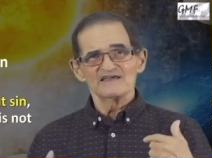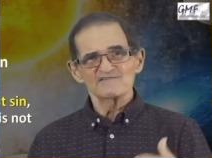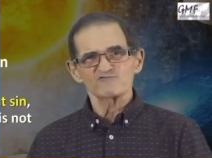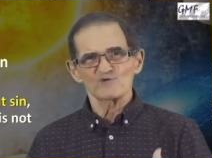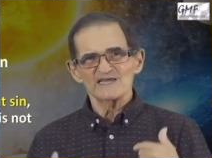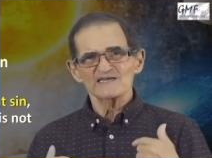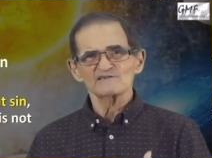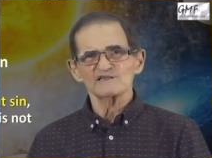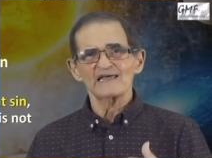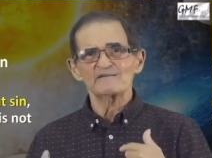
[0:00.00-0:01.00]
if we
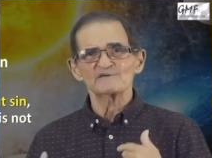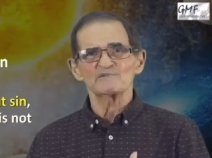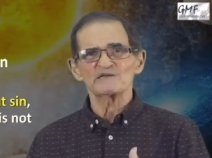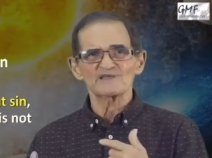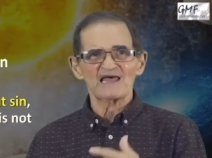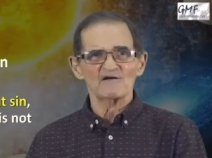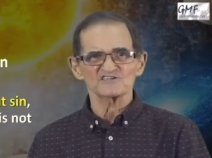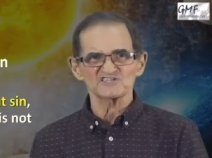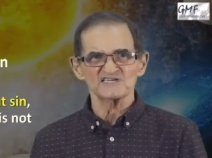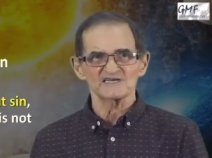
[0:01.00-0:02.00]
claim to be without
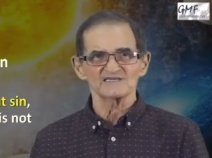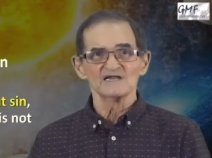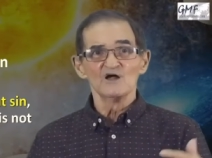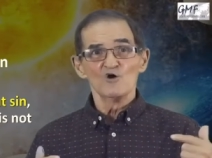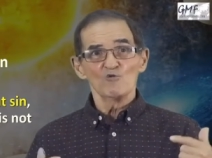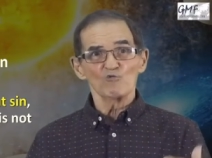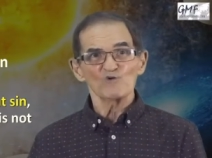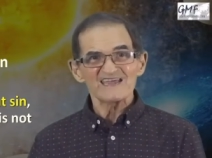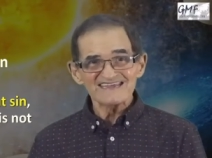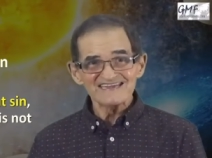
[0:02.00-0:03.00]
sin,
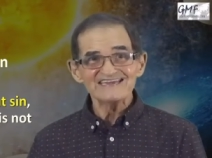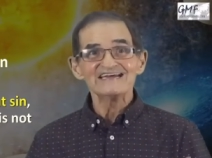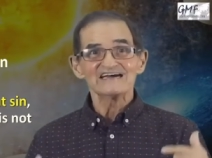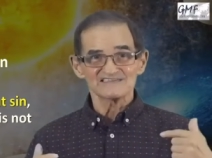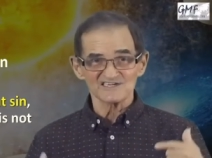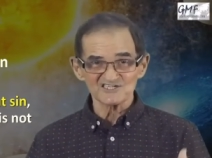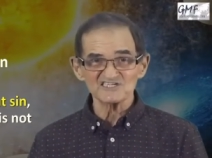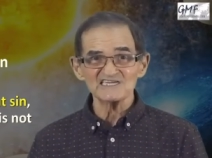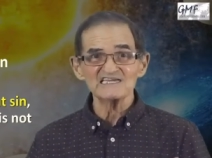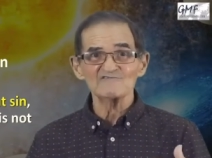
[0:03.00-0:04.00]
we
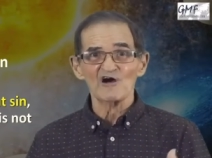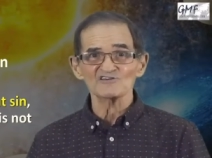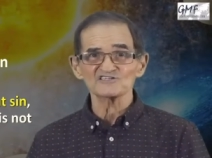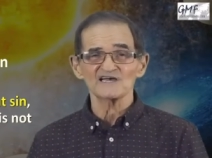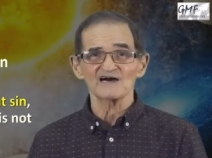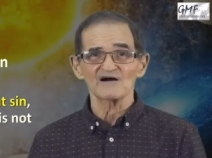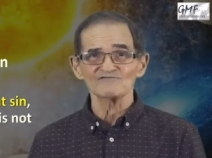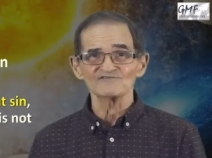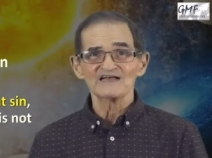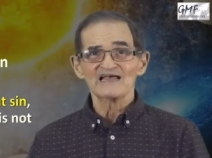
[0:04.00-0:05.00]
deceive
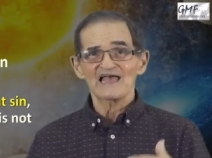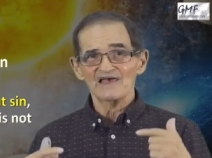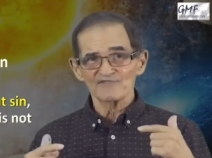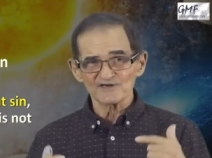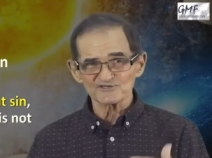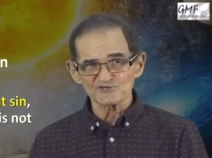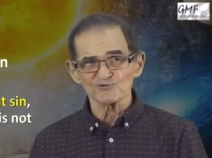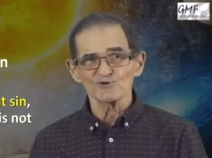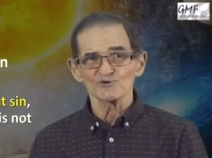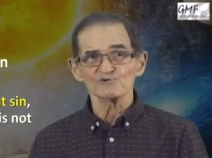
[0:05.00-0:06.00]
ourselves and the
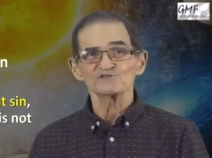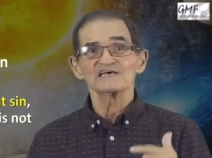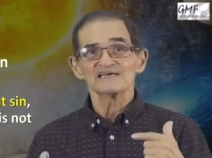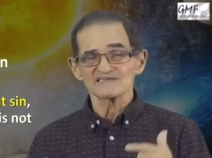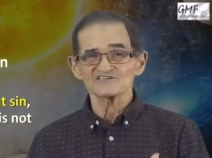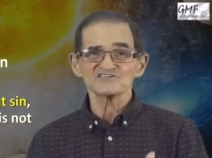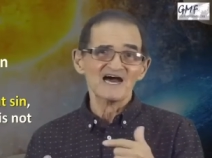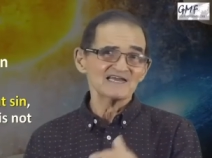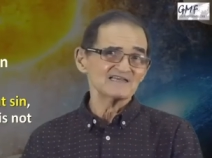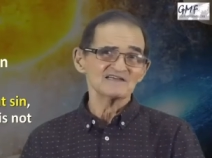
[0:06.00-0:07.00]
truth is
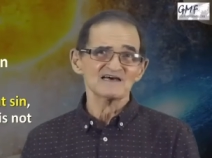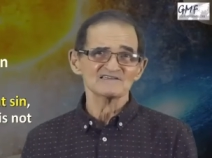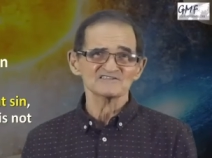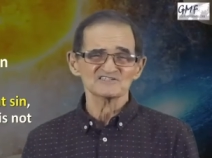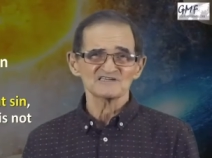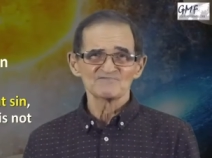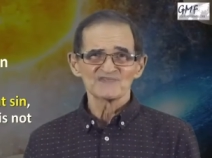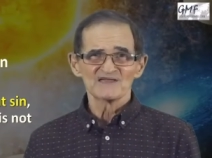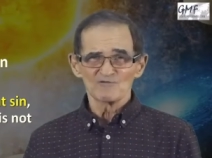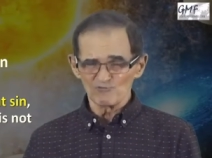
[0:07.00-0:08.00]
not in us.
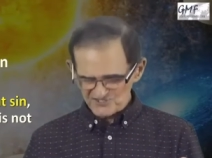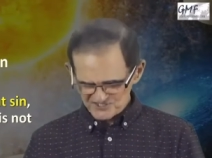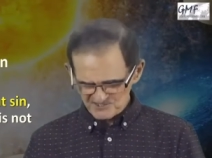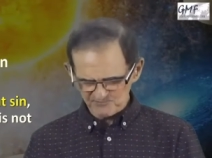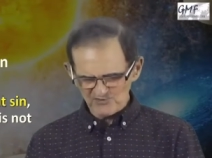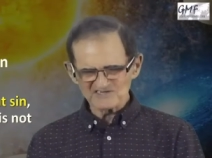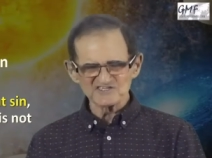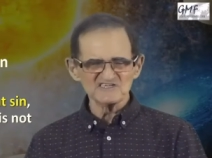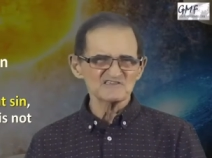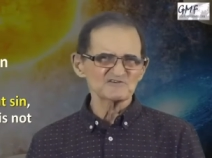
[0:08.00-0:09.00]
We're
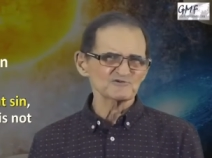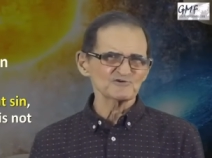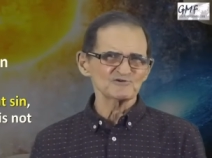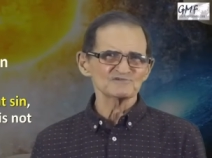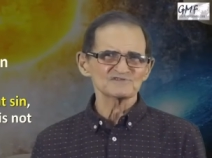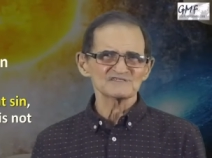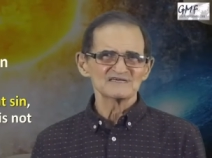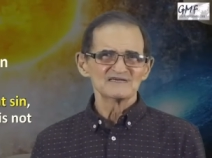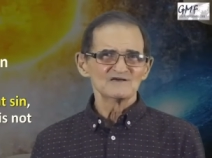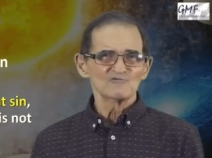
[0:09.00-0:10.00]
suppressing the truth.
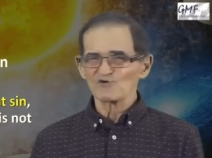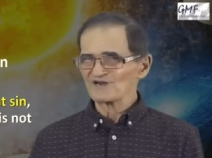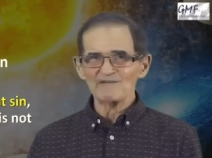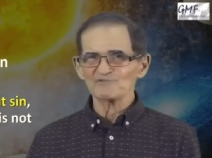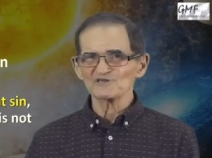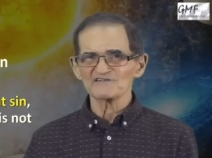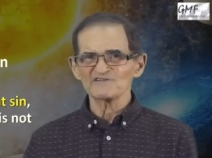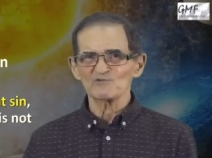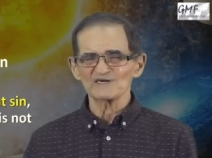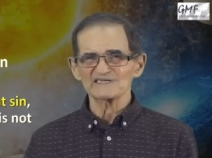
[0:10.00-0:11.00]
We're not
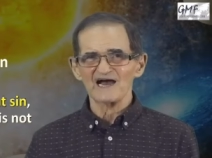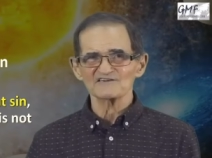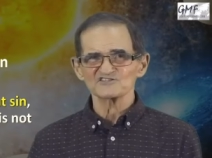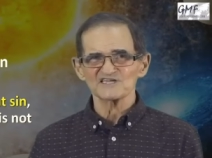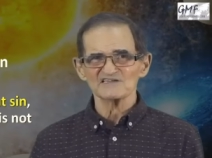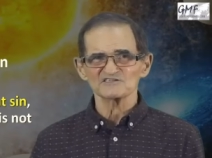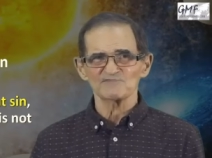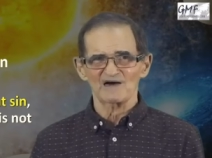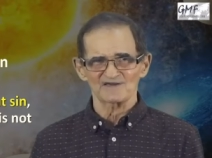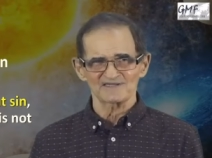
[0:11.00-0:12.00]
believing what God says
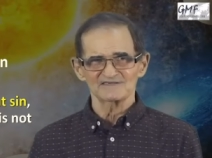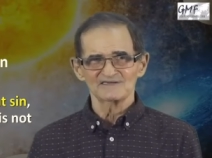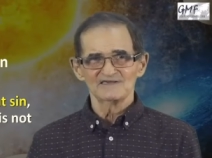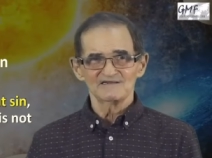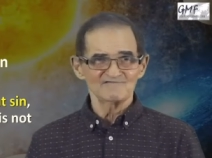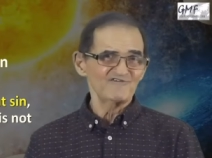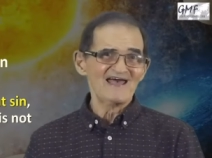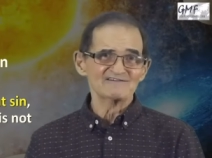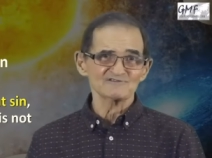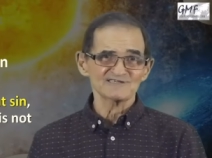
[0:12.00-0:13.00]
about it. In
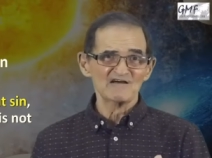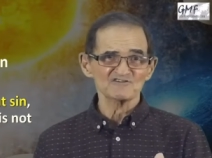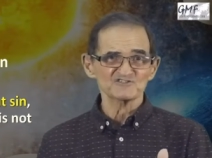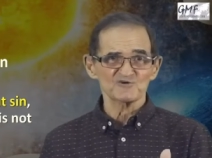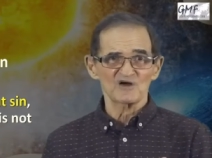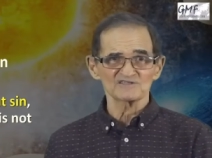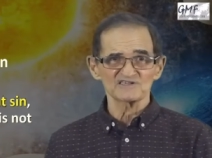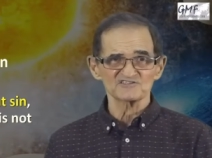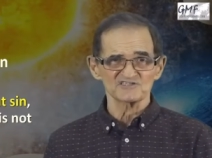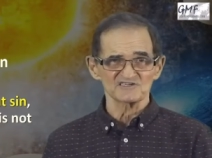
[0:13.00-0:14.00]
fact, look how strong
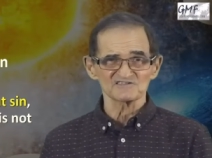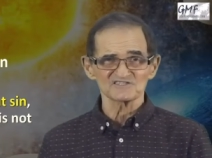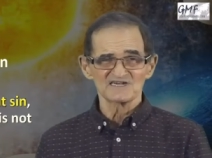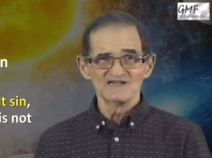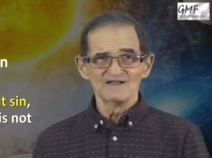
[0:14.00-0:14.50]
this is.